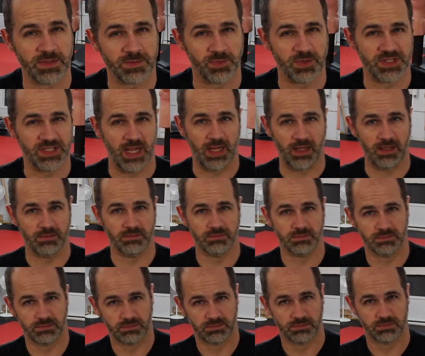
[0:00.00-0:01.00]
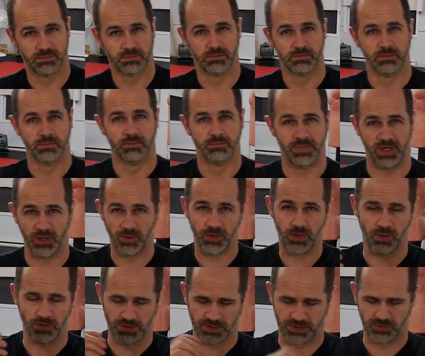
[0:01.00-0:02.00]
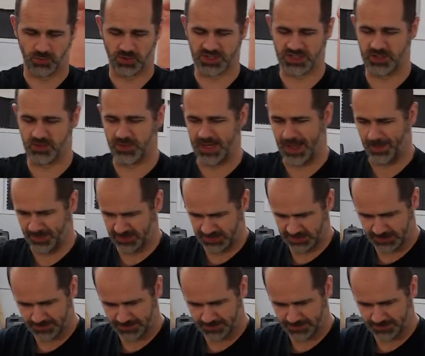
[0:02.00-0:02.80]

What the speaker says: per second. But who knows? We'll see what happens.